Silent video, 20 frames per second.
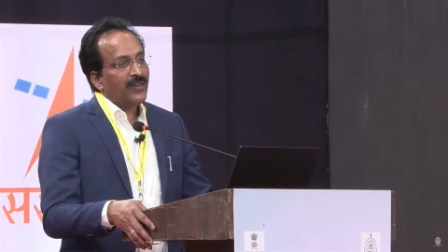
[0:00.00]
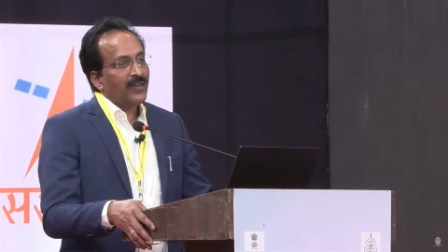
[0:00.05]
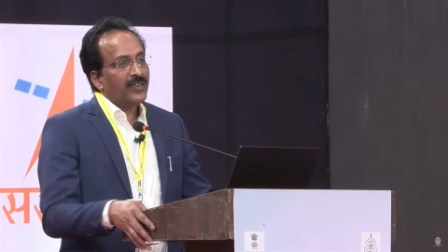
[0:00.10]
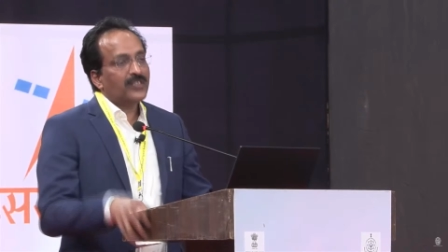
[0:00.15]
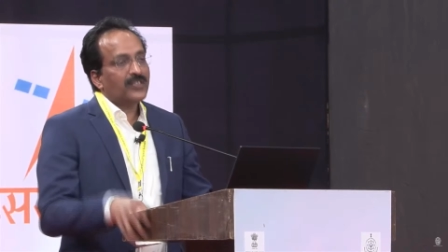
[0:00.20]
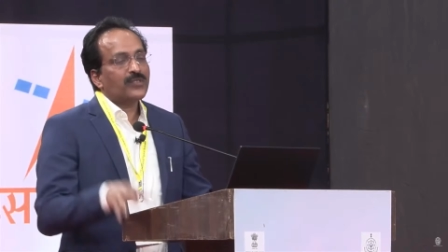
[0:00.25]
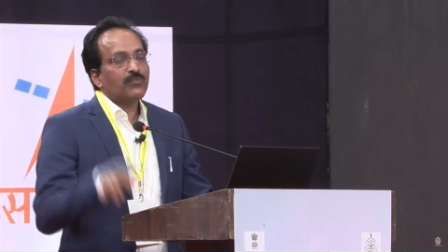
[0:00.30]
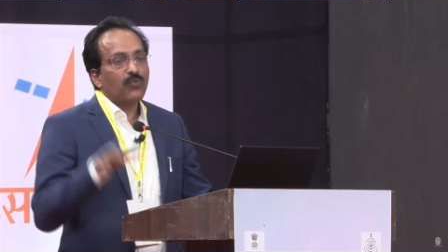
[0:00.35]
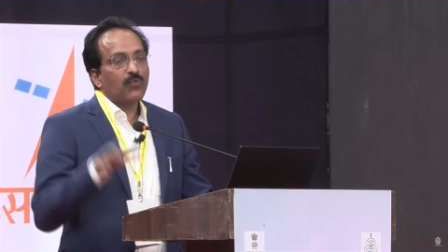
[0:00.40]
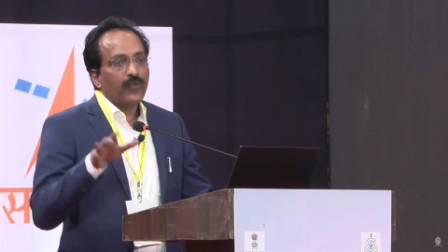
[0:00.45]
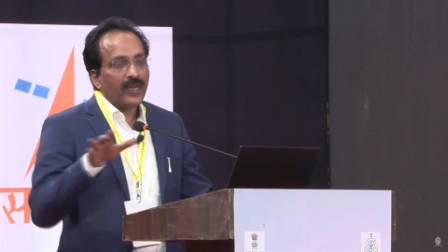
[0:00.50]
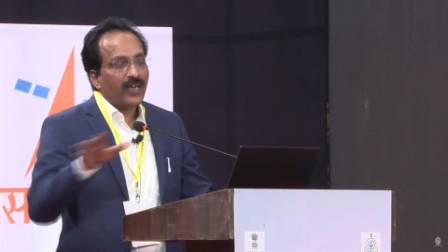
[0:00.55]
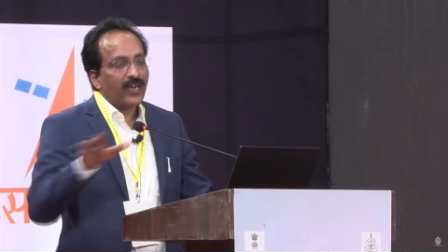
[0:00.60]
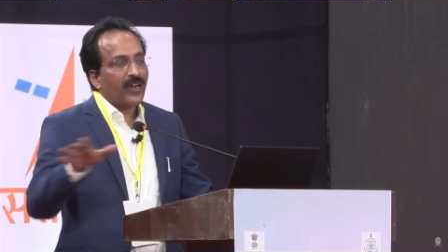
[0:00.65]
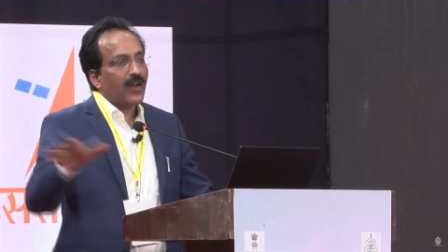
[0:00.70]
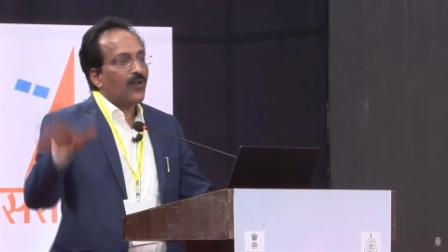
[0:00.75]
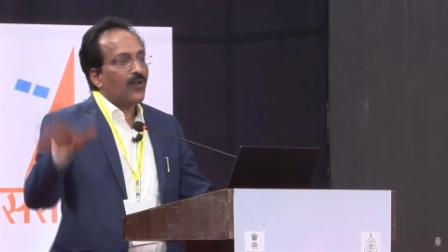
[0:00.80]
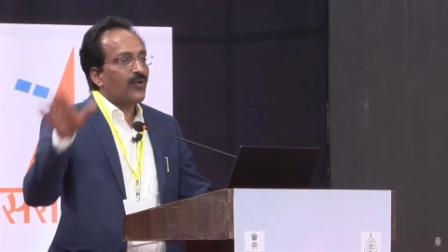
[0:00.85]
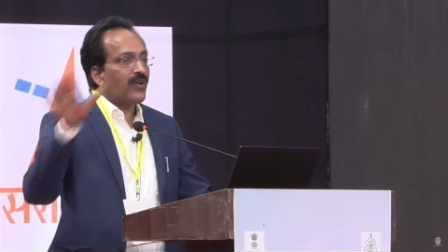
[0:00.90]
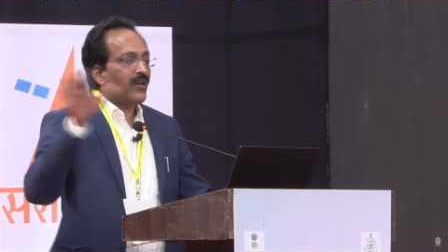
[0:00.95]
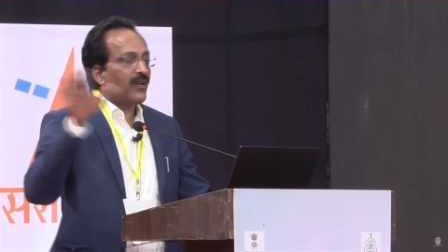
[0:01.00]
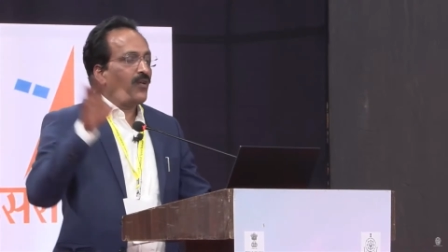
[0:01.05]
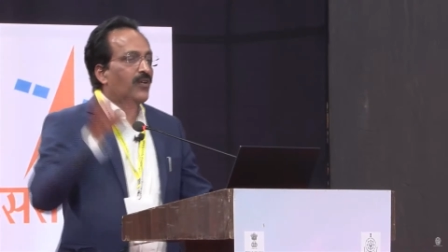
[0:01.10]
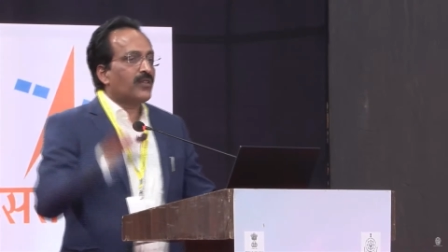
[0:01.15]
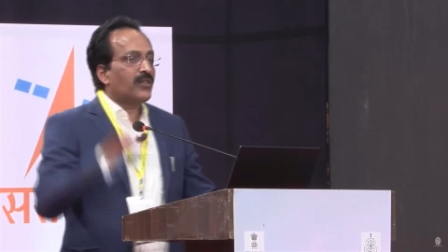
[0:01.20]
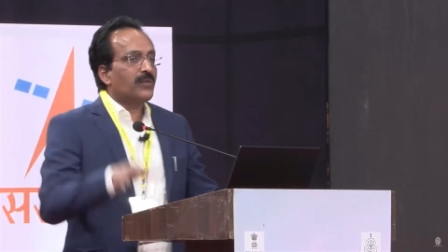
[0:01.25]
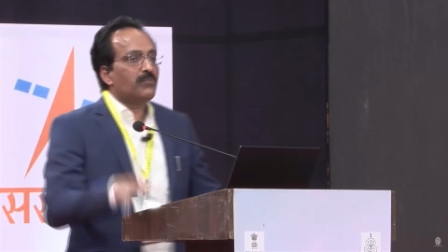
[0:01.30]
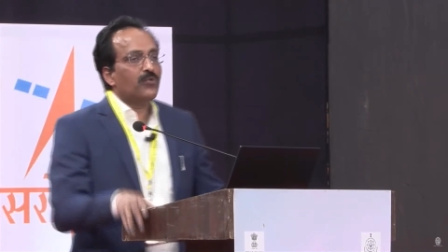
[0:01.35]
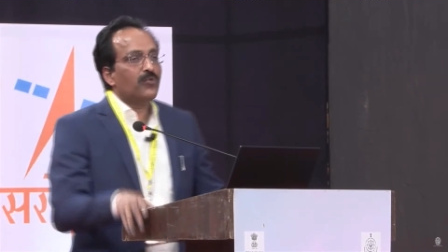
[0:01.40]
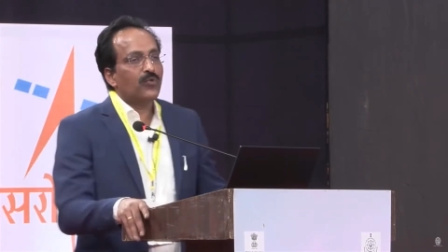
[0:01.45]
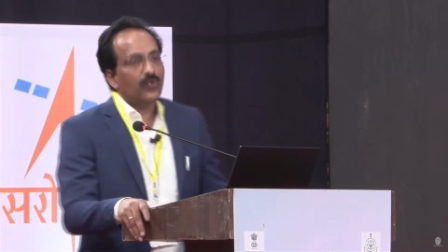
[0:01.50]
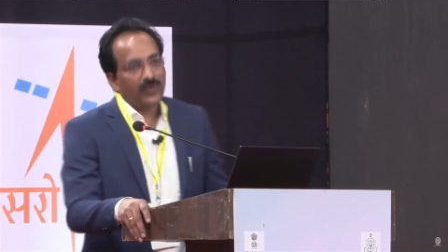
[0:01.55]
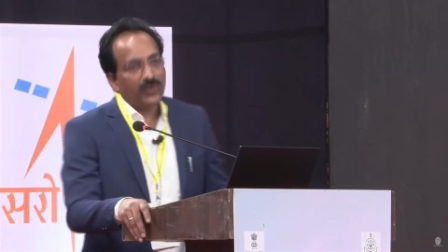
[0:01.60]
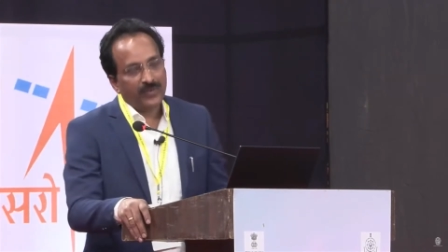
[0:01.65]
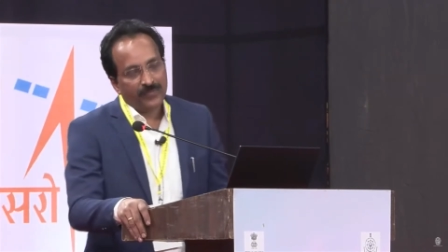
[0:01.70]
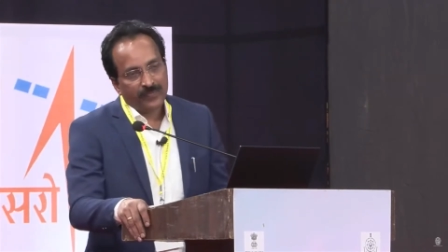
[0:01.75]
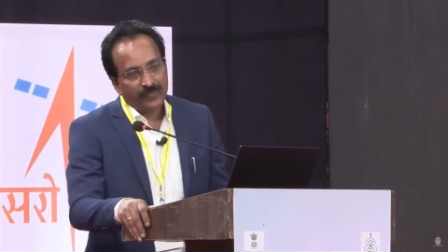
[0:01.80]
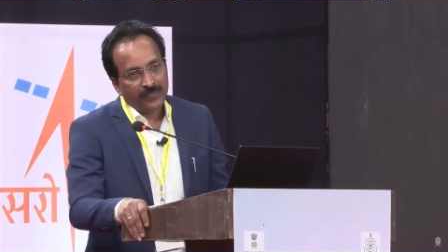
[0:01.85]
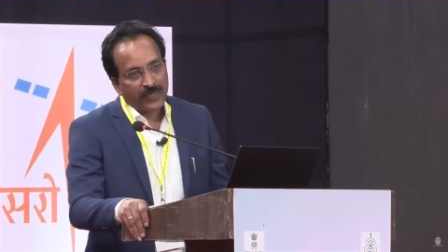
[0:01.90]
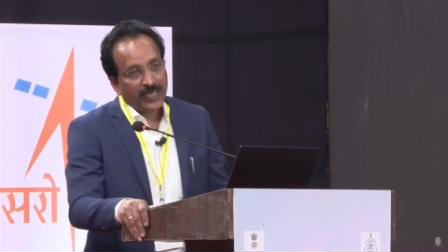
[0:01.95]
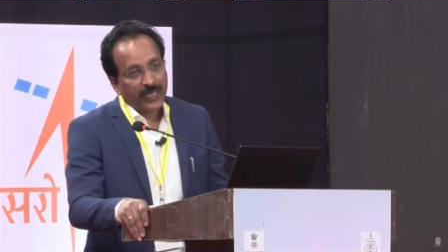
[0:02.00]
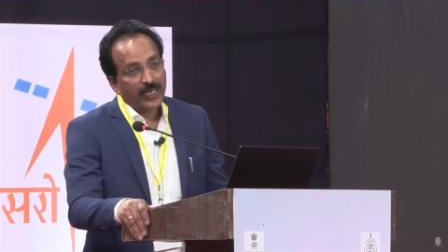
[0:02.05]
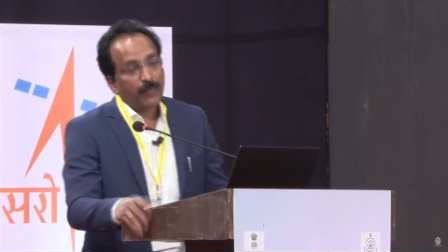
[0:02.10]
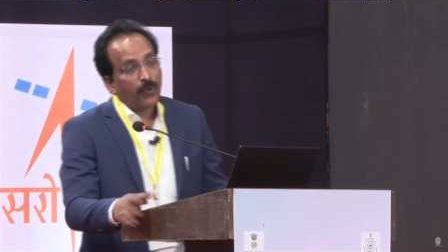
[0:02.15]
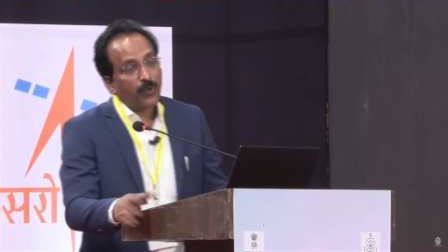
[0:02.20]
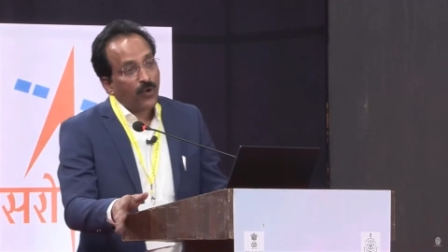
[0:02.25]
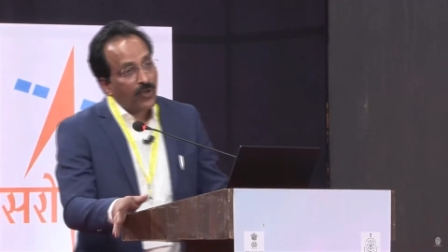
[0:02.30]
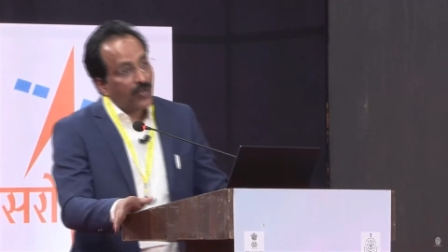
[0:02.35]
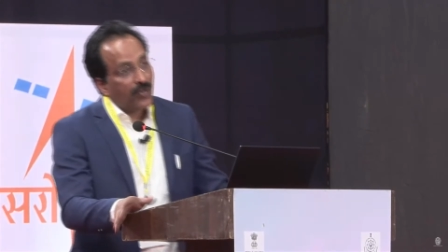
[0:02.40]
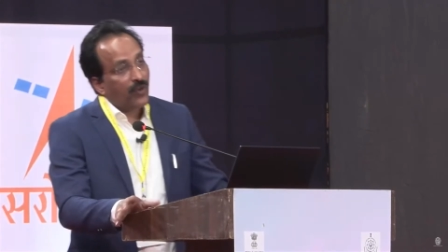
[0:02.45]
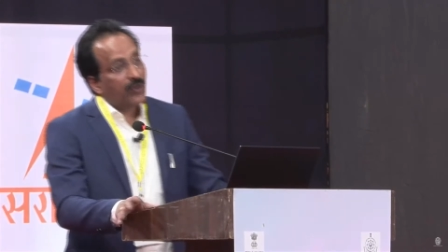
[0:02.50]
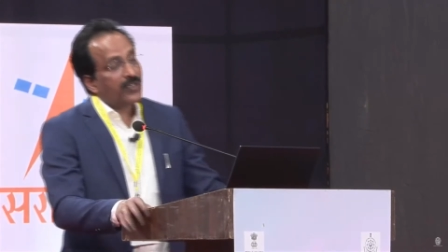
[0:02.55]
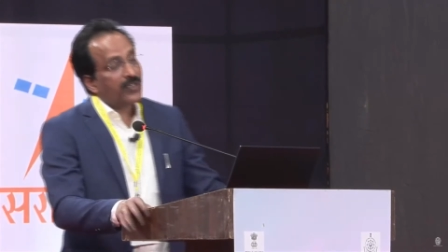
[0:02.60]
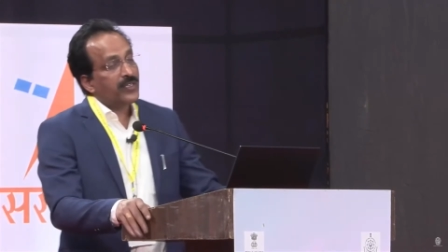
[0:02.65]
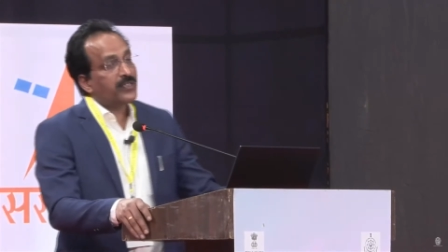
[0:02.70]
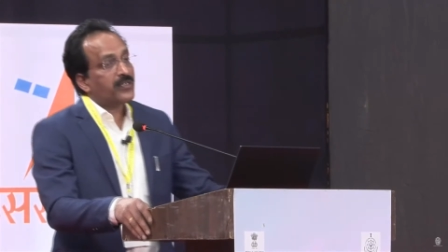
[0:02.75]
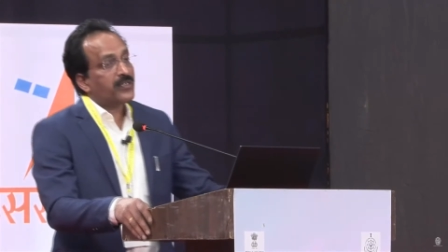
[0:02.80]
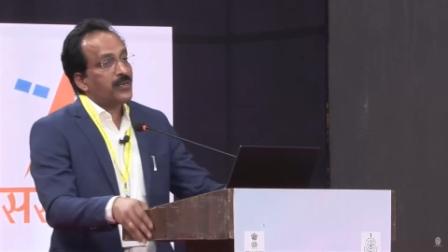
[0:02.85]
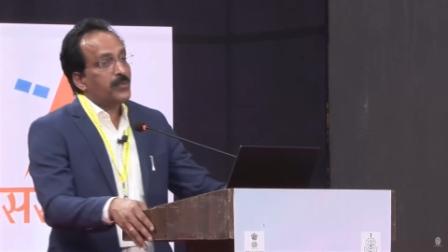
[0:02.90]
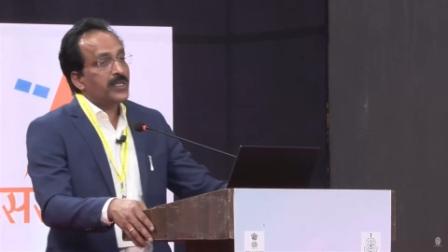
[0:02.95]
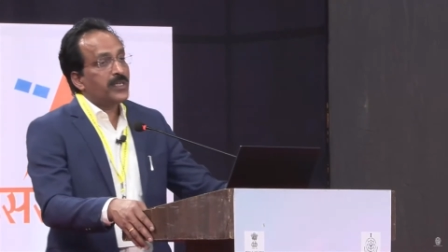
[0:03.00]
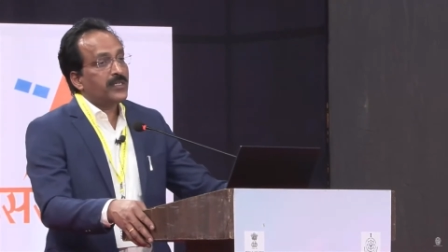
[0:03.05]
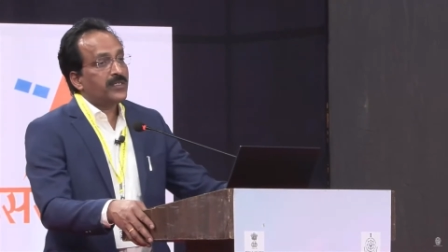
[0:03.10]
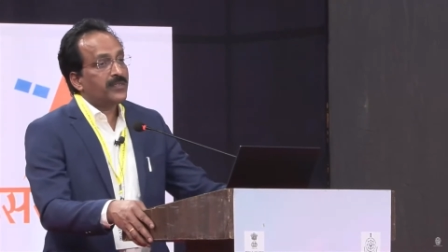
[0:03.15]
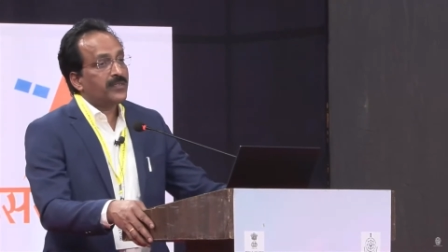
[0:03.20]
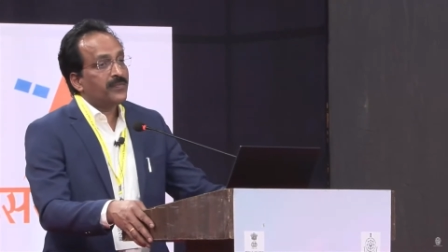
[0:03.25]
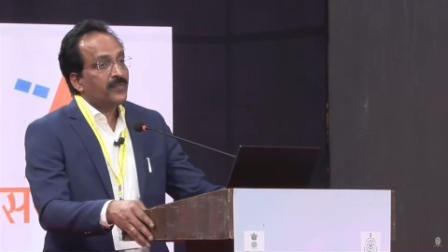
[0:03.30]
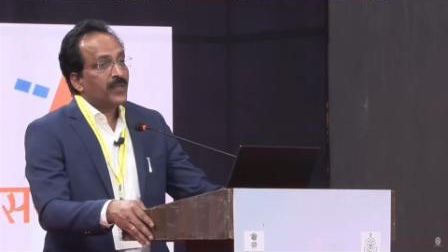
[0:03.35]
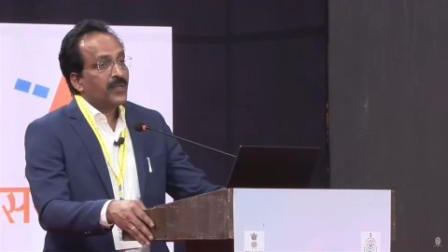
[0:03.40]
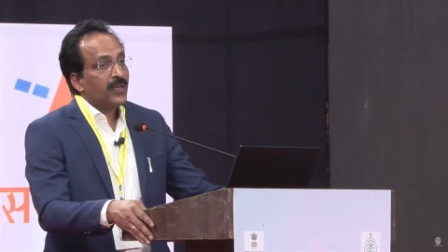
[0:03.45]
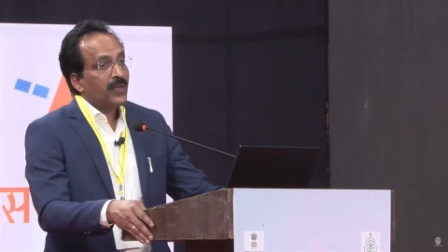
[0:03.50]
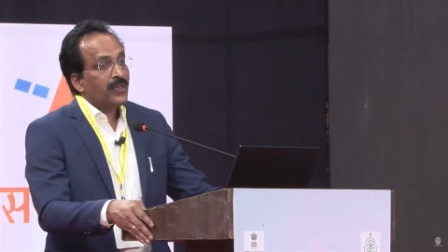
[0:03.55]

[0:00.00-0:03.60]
It's moving around on the moon, deploying all the instruments,